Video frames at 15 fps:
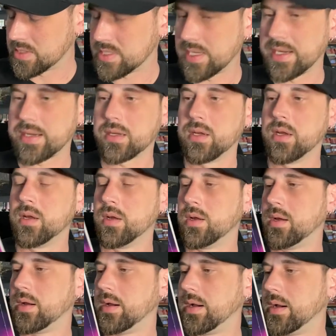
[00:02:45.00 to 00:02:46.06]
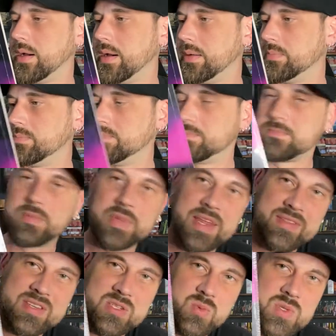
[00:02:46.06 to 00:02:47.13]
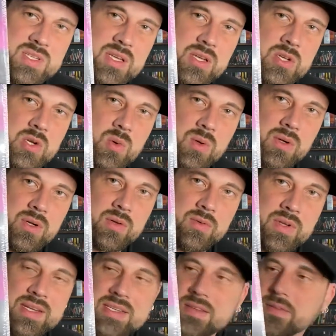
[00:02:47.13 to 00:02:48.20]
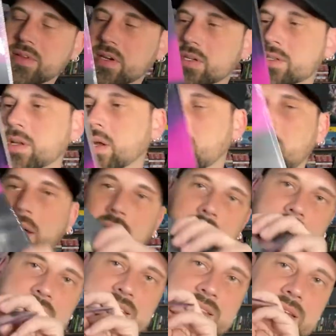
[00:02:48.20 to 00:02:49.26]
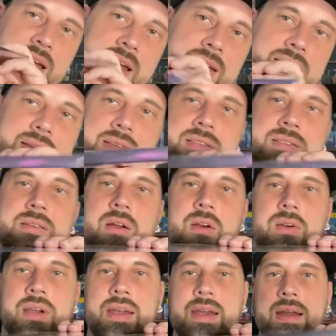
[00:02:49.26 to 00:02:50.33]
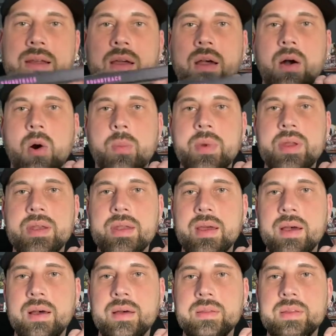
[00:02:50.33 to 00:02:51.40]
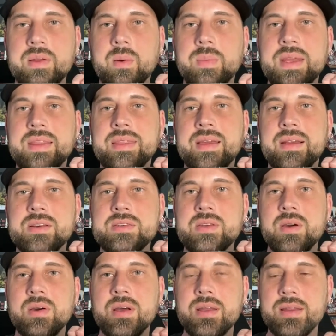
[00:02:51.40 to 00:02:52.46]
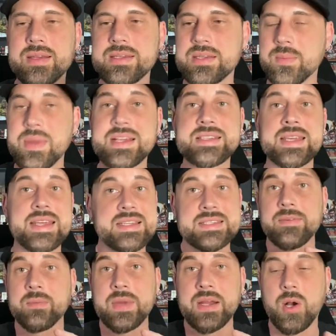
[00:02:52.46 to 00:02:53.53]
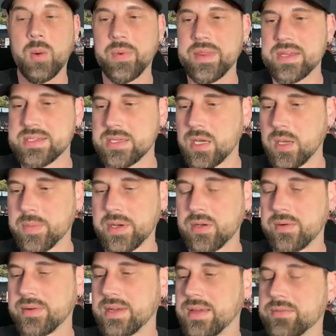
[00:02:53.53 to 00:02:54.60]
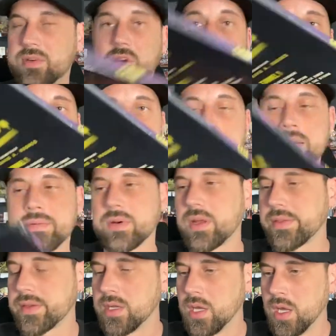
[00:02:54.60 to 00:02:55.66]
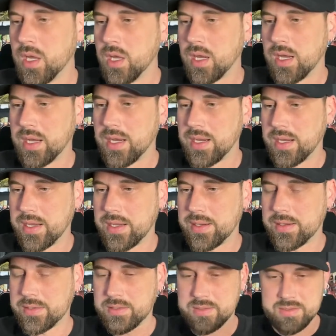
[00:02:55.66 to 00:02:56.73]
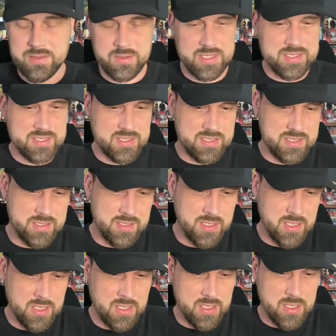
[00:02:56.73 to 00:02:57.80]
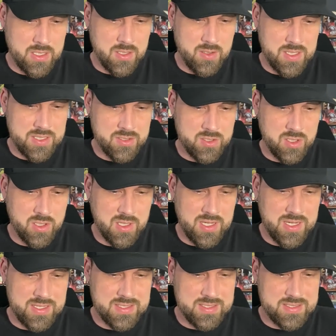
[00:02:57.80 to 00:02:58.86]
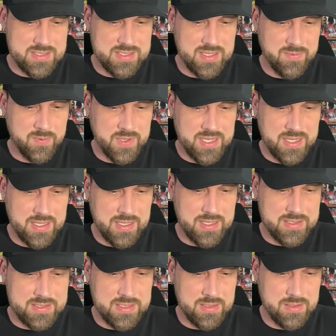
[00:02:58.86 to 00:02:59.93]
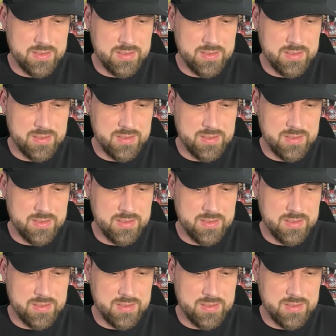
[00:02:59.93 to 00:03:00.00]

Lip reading: like. Thought this was a newer release of theirs. The side is already opened a little bit there, so at least it makes it easy for me to open this up. I don't even have to grab the knife or nothing. So let's just go ahead and try to see if we can get